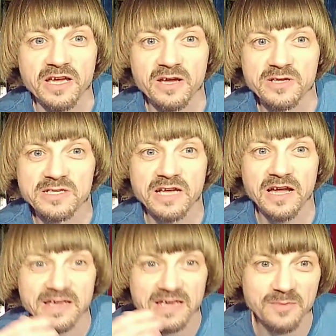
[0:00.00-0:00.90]
We just got
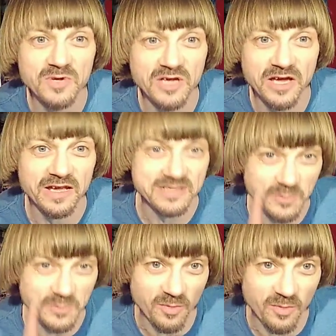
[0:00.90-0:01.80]
to keep getting
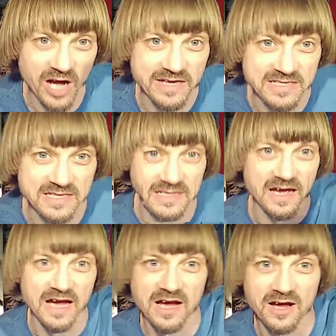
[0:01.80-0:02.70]
Squirrel Monkeys in the
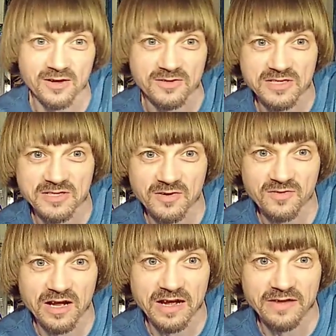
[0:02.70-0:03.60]
house. All
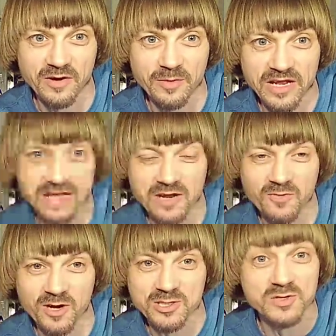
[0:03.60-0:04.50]
right. Everybody got to
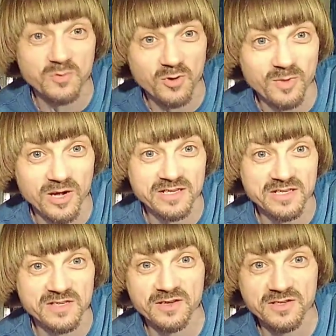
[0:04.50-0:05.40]
watch Squirrel
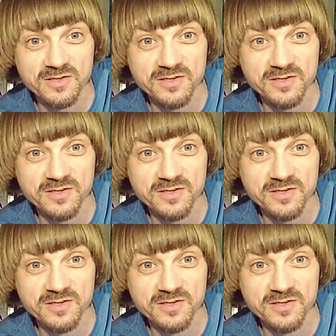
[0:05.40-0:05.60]
Monkeys videos.